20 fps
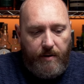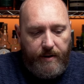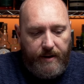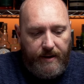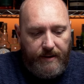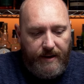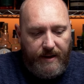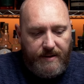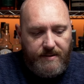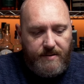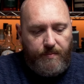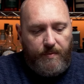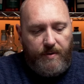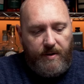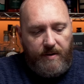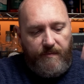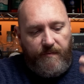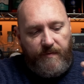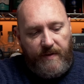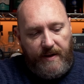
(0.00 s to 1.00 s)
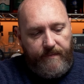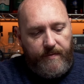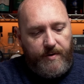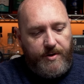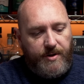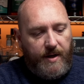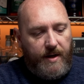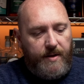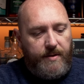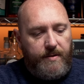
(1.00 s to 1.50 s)
and it lets really the flavor
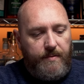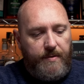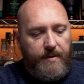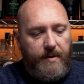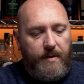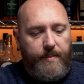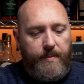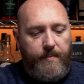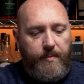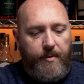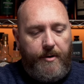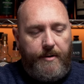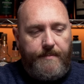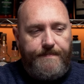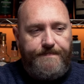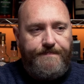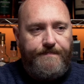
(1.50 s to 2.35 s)
shine through a little bit more.